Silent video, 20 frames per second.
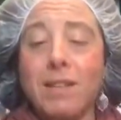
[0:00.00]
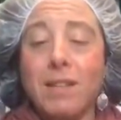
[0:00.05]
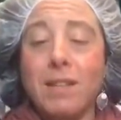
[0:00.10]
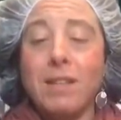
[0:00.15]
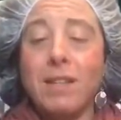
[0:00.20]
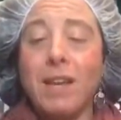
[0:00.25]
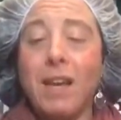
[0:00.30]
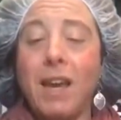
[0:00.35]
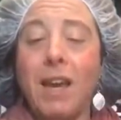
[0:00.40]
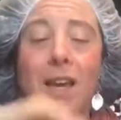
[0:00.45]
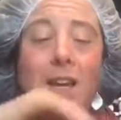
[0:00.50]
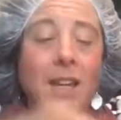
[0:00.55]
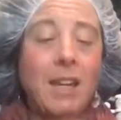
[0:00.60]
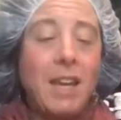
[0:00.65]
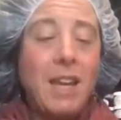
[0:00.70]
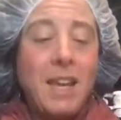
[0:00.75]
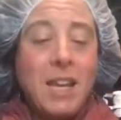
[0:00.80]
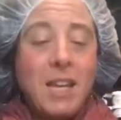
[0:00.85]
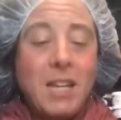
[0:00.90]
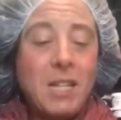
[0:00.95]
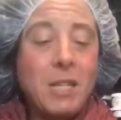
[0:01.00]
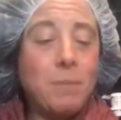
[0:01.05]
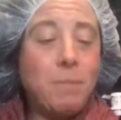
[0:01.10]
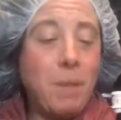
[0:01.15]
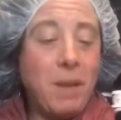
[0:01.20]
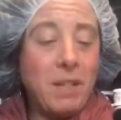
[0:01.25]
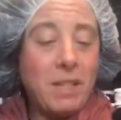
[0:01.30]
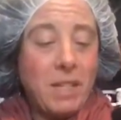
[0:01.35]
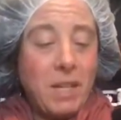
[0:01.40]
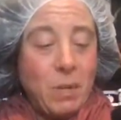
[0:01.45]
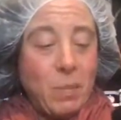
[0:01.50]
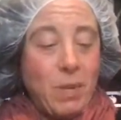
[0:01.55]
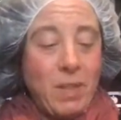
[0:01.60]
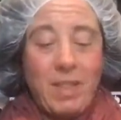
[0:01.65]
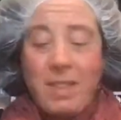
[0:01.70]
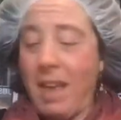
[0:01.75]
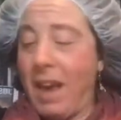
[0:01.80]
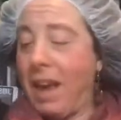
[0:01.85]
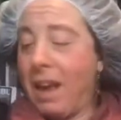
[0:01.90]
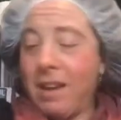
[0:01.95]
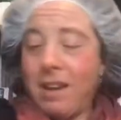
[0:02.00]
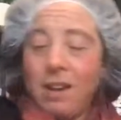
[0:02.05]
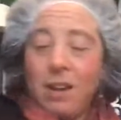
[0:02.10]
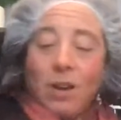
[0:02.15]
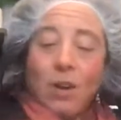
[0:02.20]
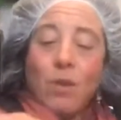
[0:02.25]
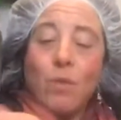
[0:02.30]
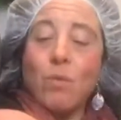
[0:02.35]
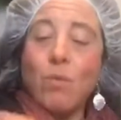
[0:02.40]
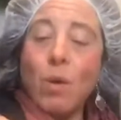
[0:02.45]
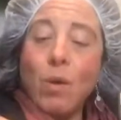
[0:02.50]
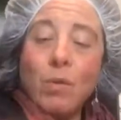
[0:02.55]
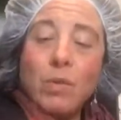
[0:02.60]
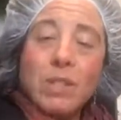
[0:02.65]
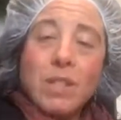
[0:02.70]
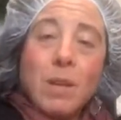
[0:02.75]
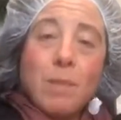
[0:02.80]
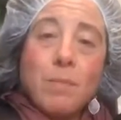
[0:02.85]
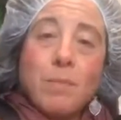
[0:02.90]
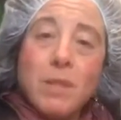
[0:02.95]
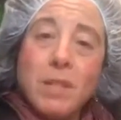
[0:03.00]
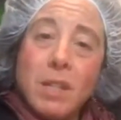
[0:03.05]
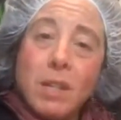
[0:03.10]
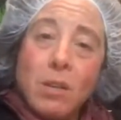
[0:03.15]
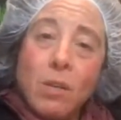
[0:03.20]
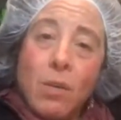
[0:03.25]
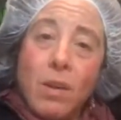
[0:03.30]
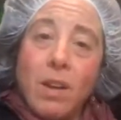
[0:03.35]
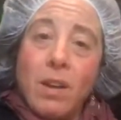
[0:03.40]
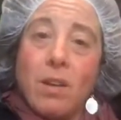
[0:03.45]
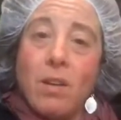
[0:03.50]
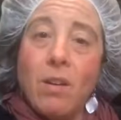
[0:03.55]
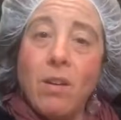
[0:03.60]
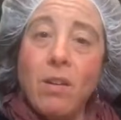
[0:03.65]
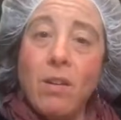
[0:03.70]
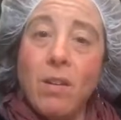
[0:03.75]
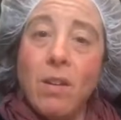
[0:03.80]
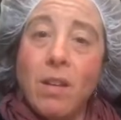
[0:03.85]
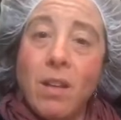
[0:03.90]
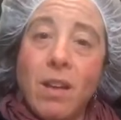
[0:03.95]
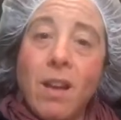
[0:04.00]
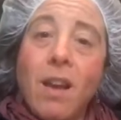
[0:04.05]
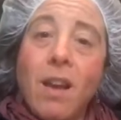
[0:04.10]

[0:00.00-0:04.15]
the skin, especially with that rosehip seed oil.